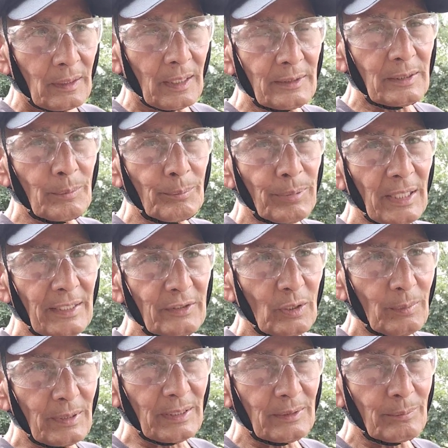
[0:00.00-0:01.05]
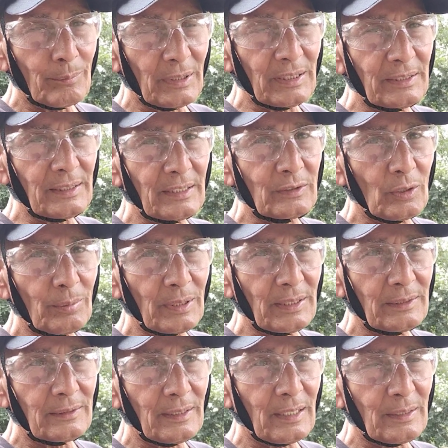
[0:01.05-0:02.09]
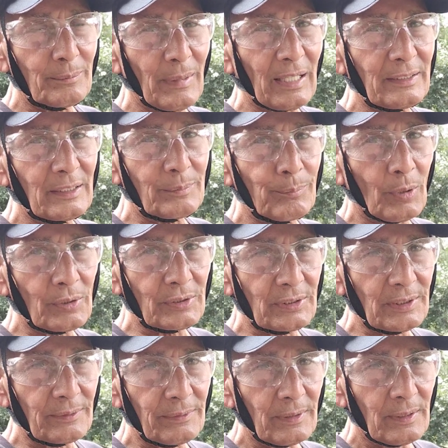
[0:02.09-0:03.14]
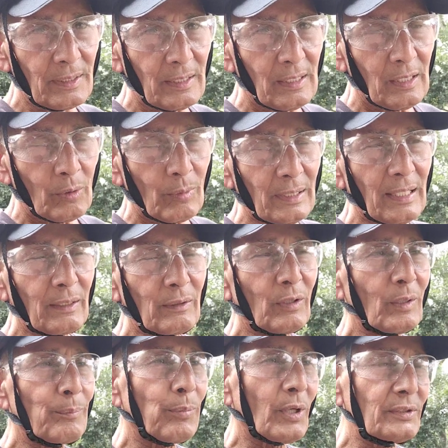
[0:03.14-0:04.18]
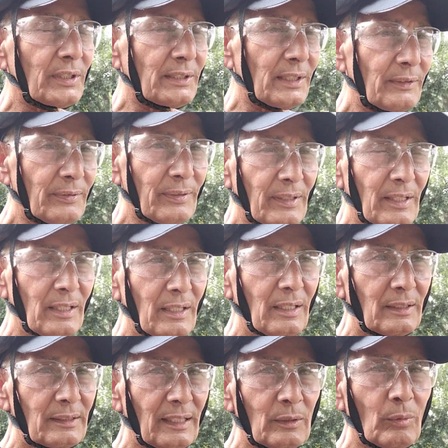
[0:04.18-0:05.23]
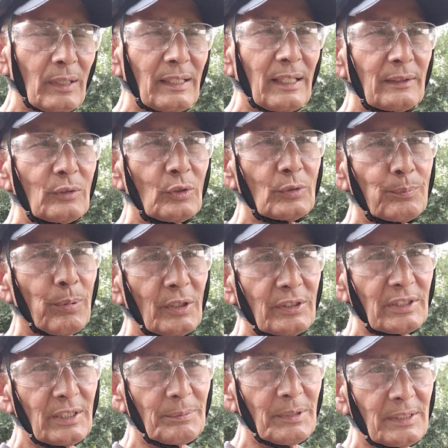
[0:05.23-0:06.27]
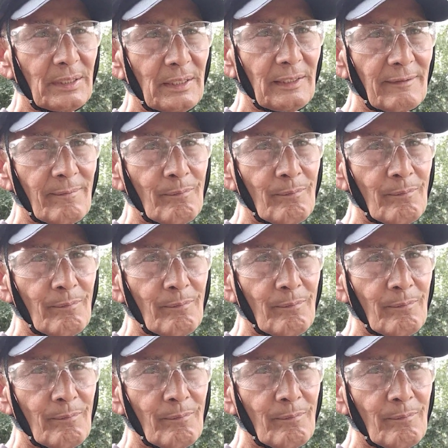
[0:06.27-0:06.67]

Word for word: Contemplate over it, meditate over it, and make it positive. When I call positive, then what are those positivity?